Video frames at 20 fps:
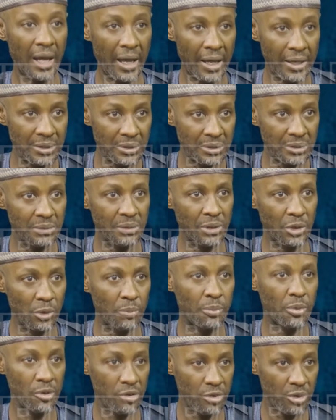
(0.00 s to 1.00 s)
and you know
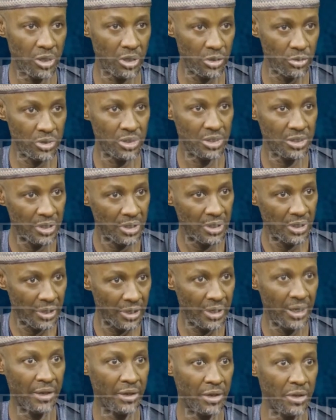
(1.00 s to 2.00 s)
prosecute
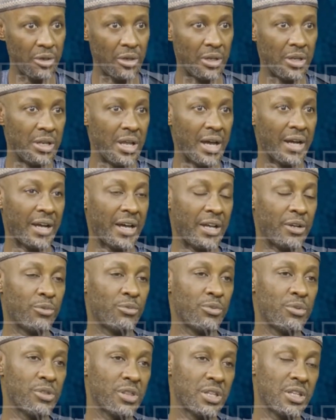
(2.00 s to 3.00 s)
uh, the, that kind
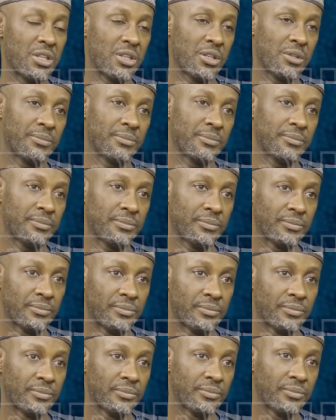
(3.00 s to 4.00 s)
of usage. Right. Uh,
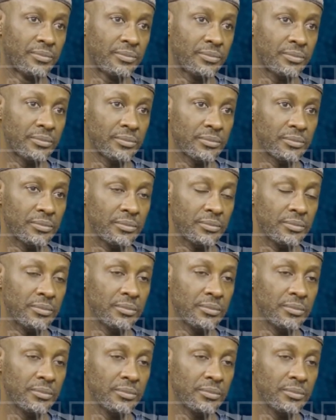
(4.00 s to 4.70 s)
uh, talking about